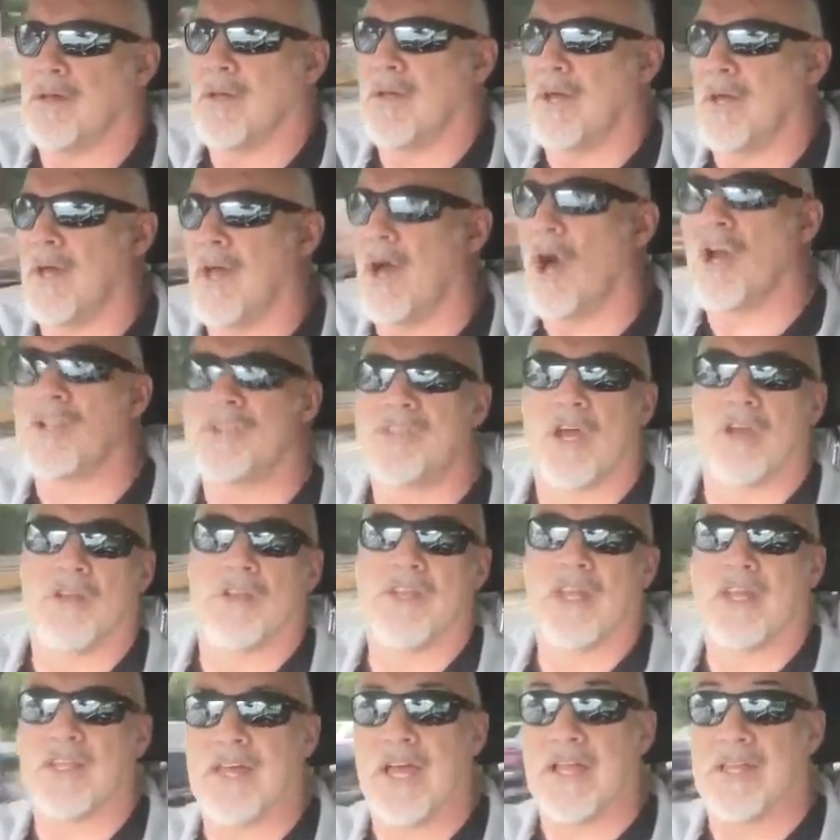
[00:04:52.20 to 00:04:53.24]
I don't
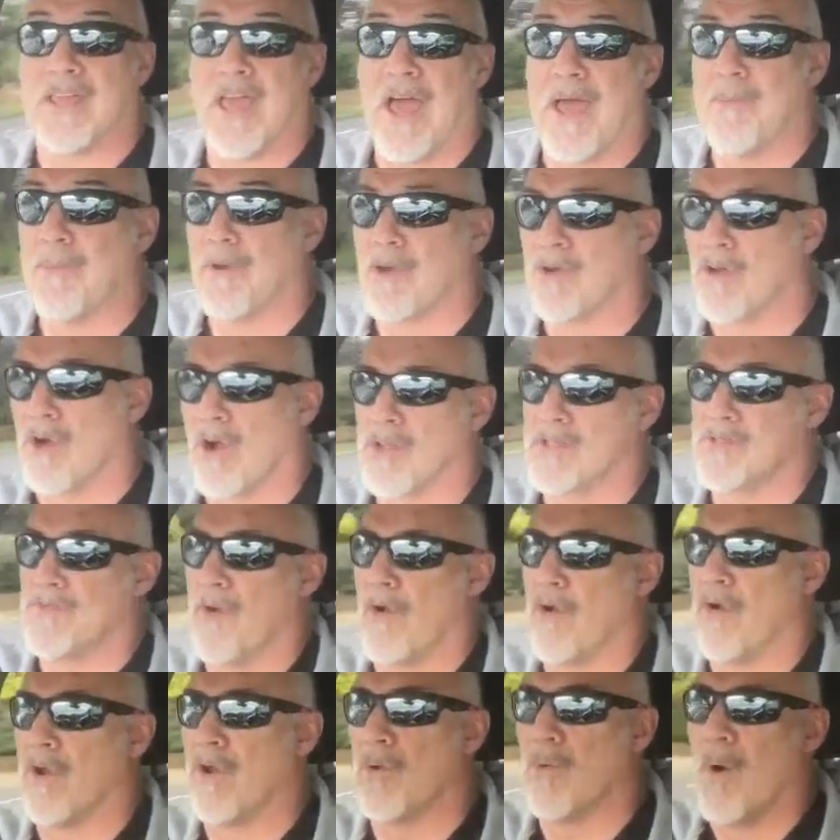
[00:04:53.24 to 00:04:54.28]
think that came across
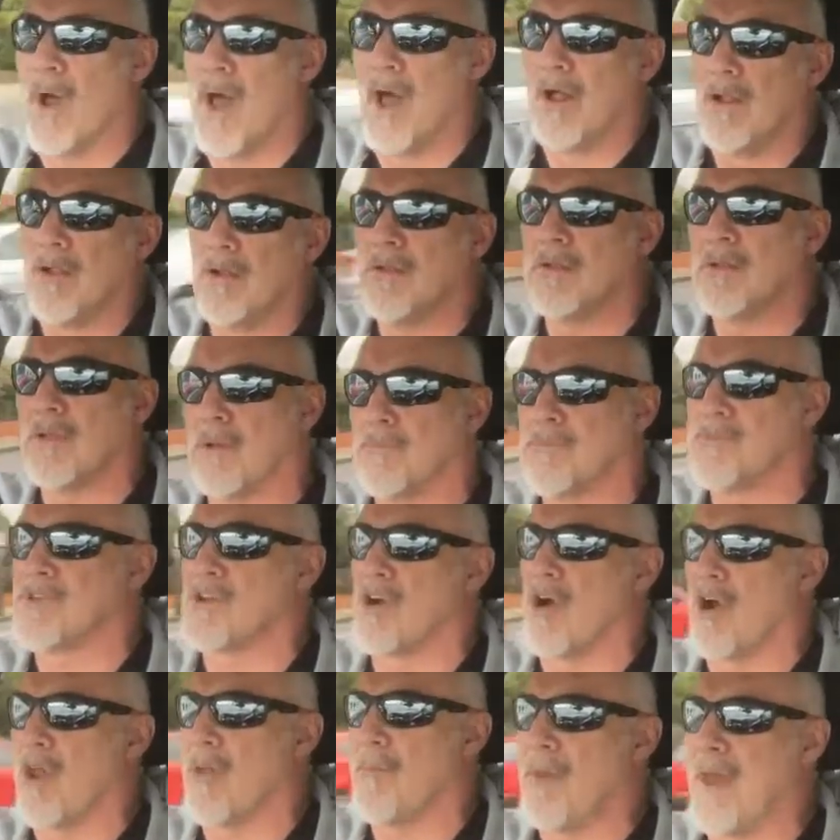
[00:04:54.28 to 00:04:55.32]
very well. I'm
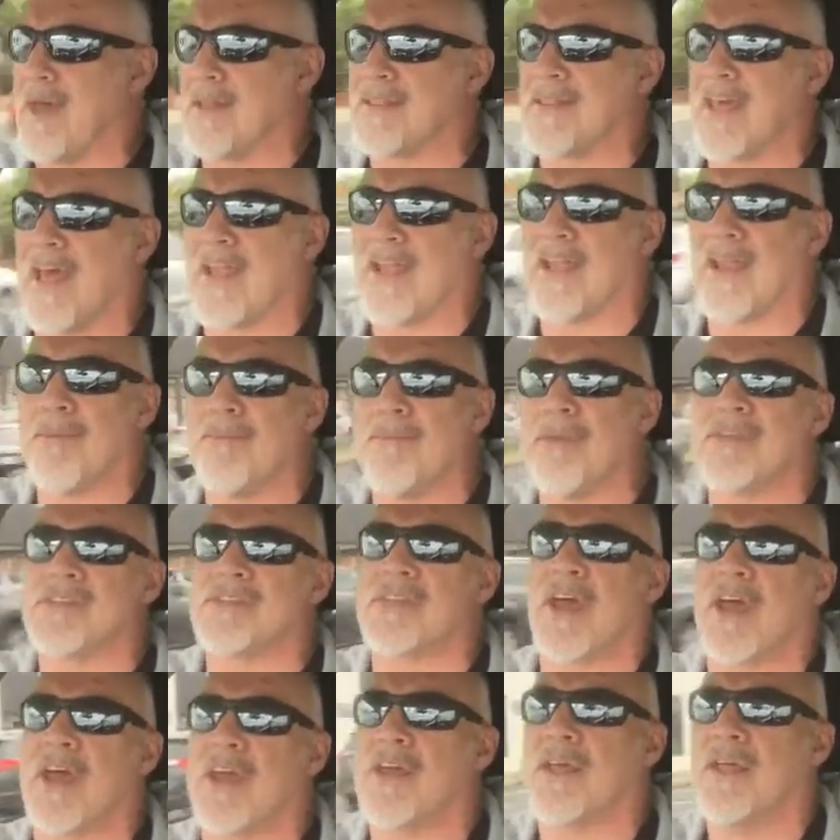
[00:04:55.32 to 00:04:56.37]
sorry about that. Let me
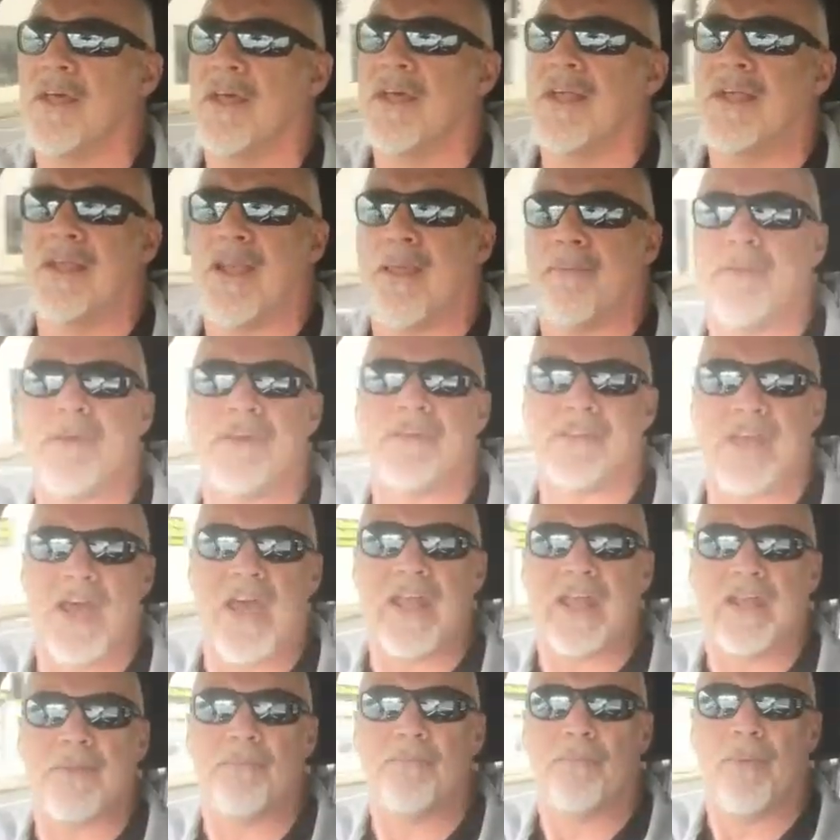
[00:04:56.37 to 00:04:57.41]
say
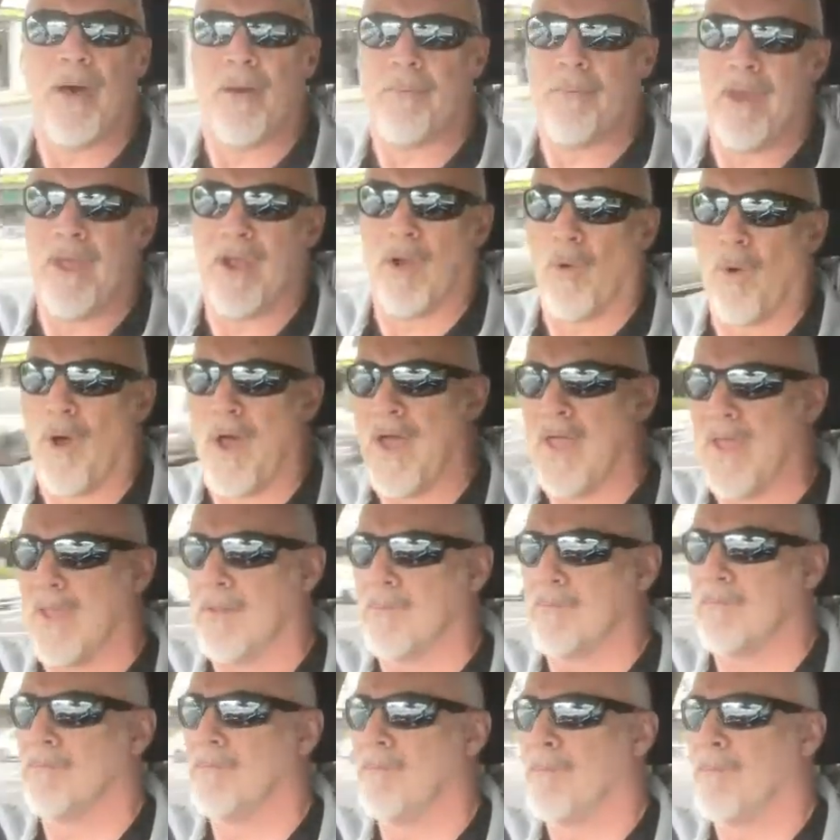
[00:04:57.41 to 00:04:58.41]
it a better way.